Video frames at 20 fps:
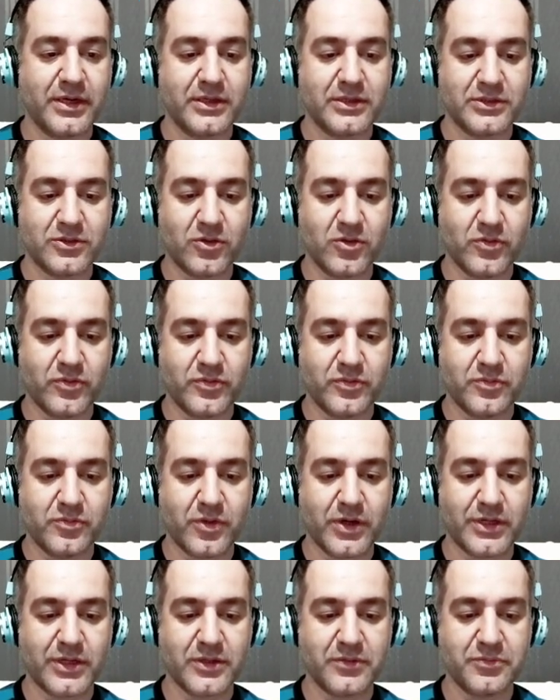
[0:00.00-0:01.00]
So
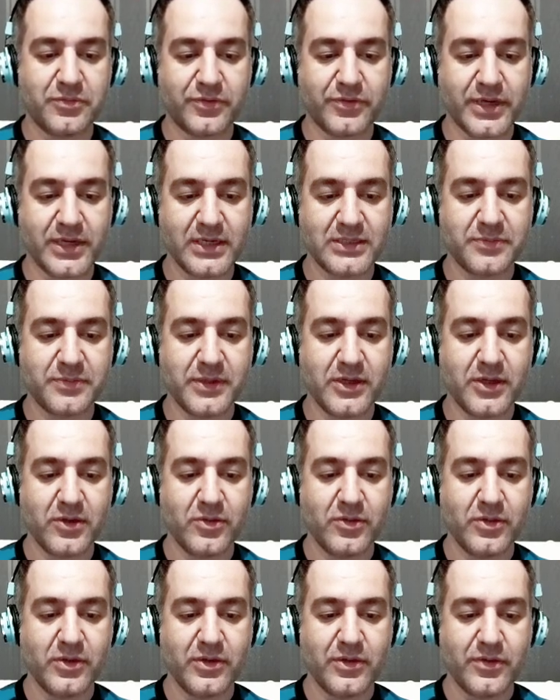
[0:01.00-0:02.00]
market breaks
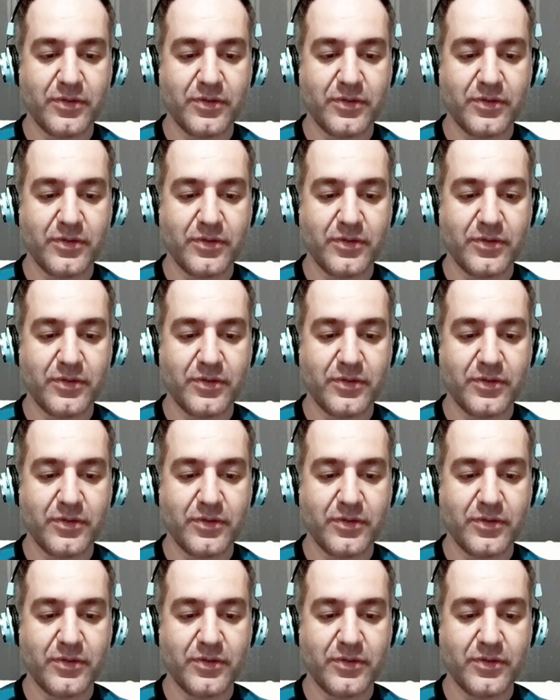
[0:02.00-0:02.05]
below,